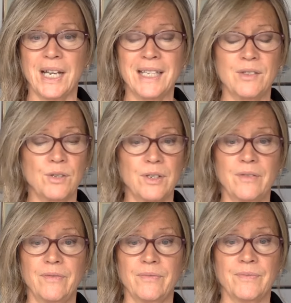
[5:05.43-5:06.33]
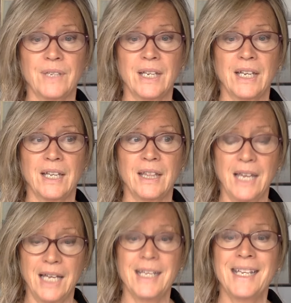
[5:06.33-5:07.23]
It's sort of
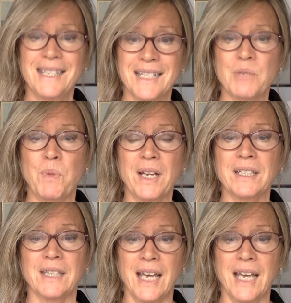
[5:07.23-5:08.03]
that is expected.